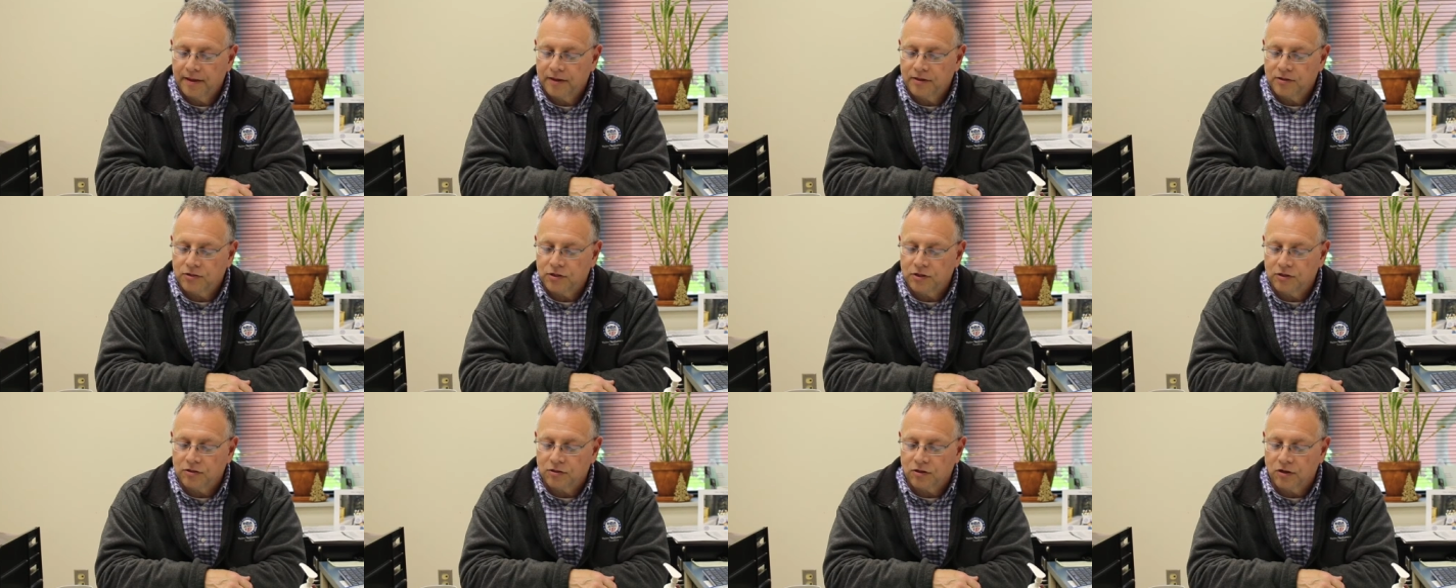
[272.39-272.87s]

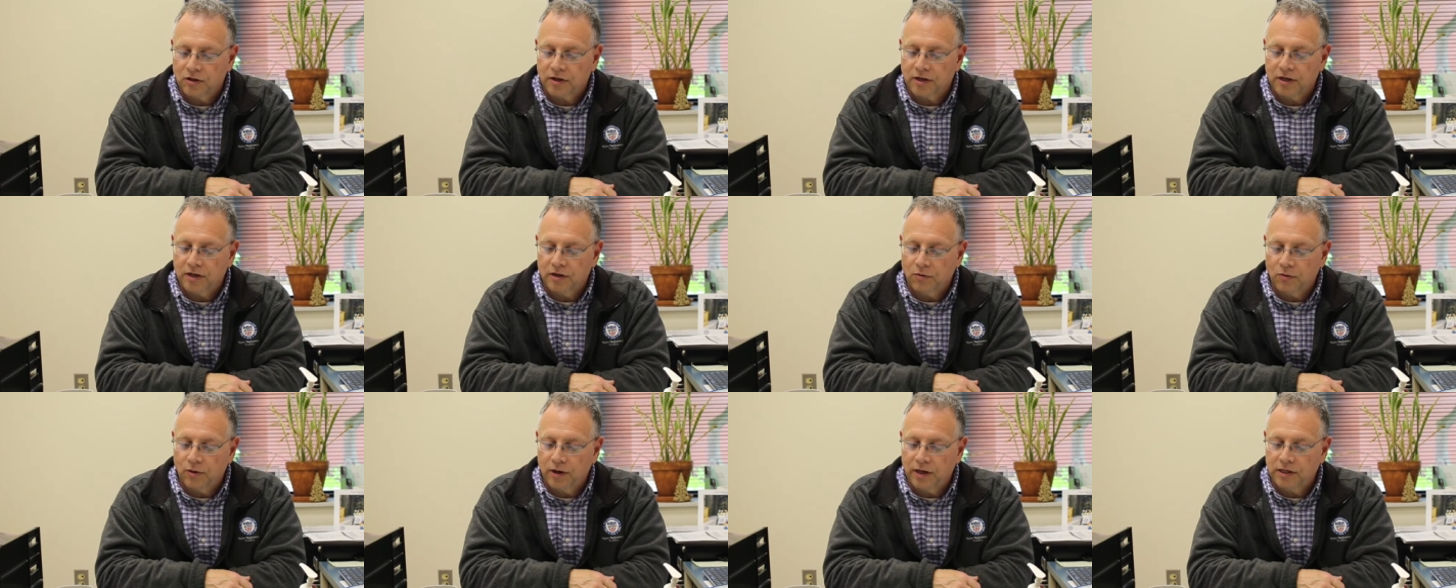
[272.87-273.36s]
she's
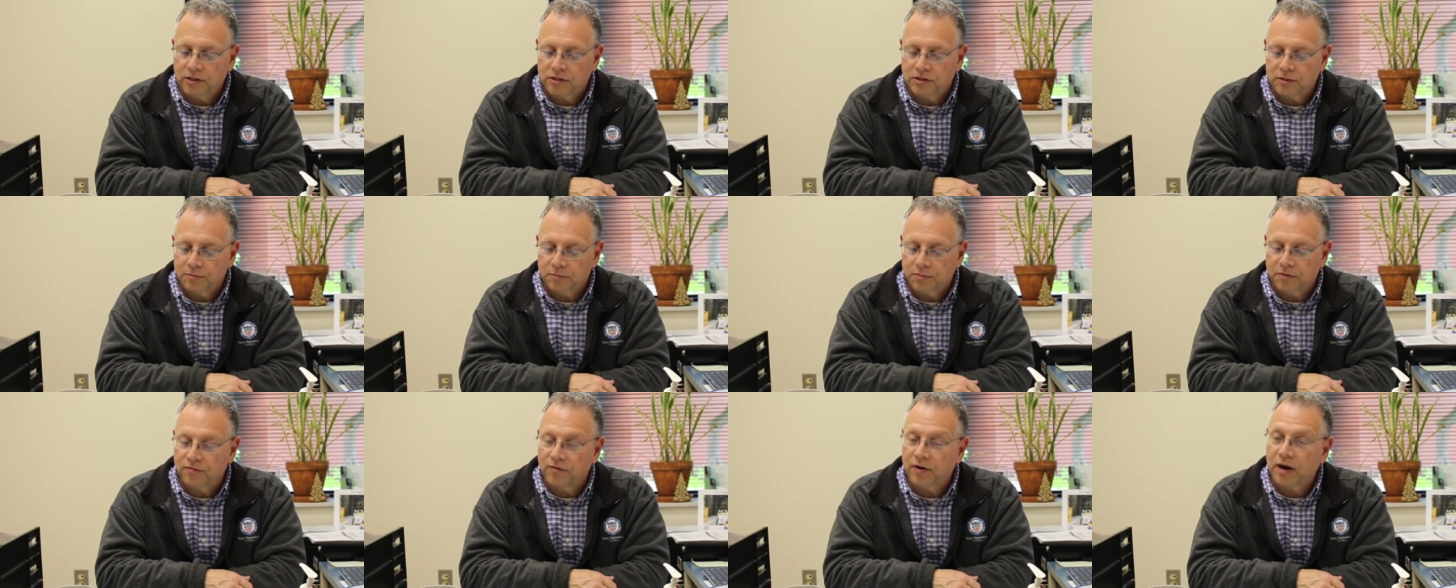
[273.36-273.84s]
looking at ways
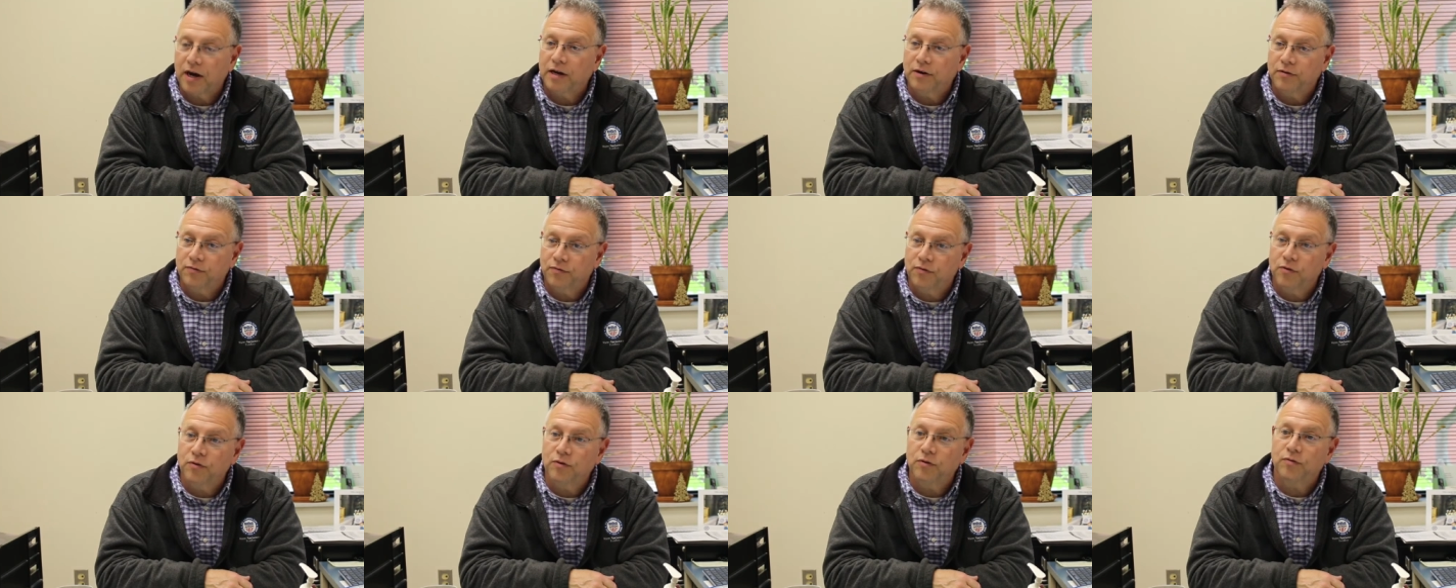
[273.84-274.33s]
to provide
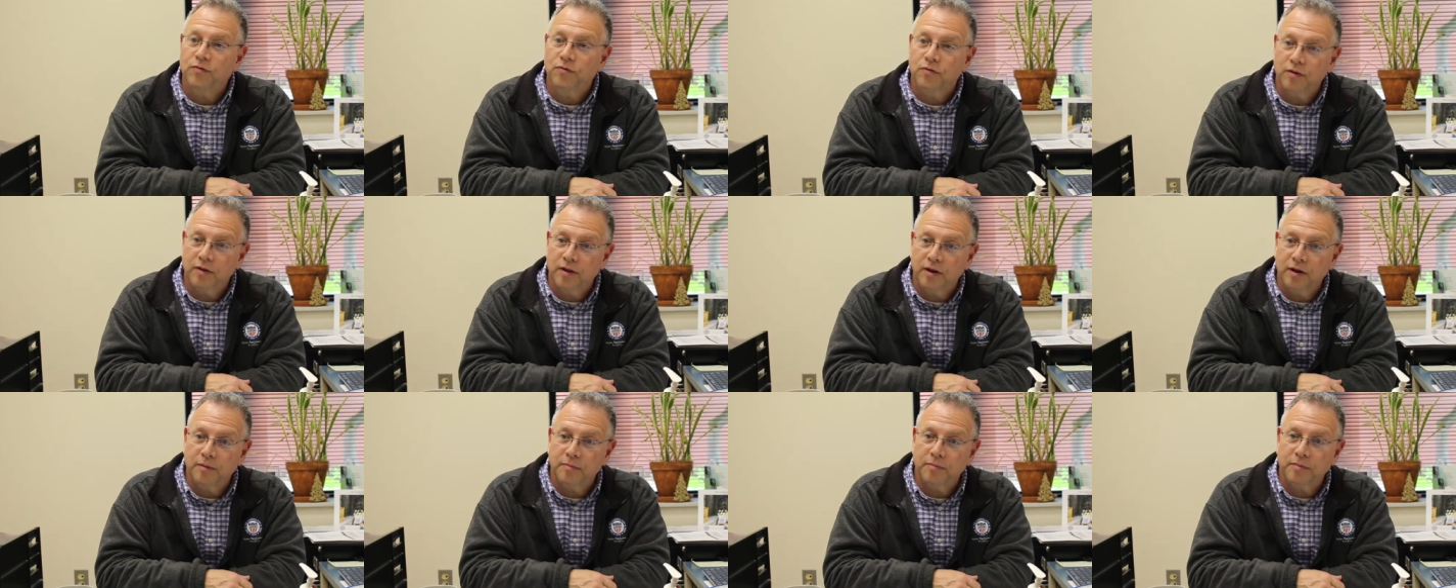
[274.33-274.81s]
food for
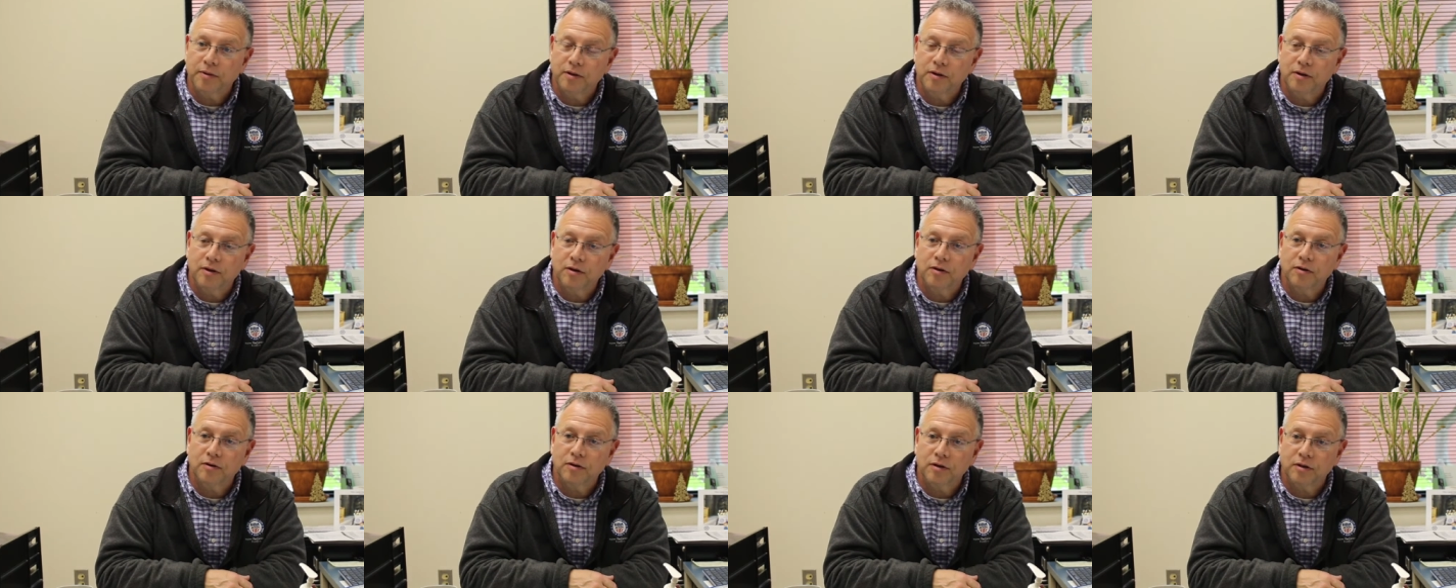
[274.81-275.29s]
them, you
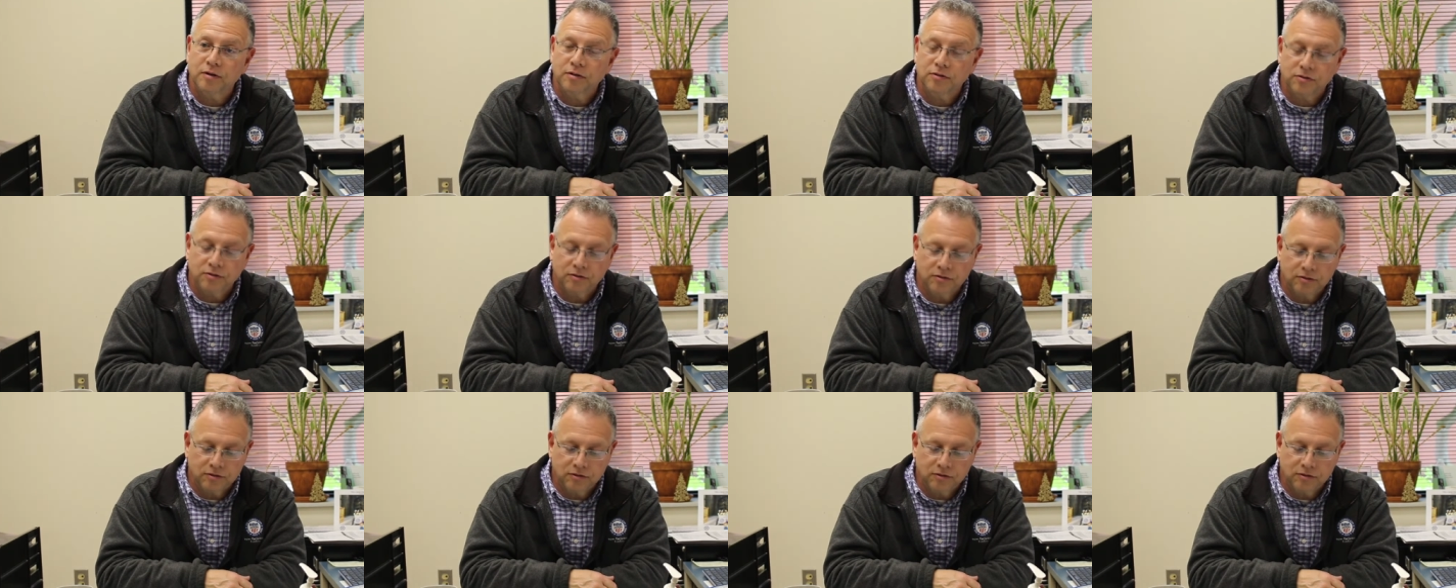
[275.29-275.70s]
know, because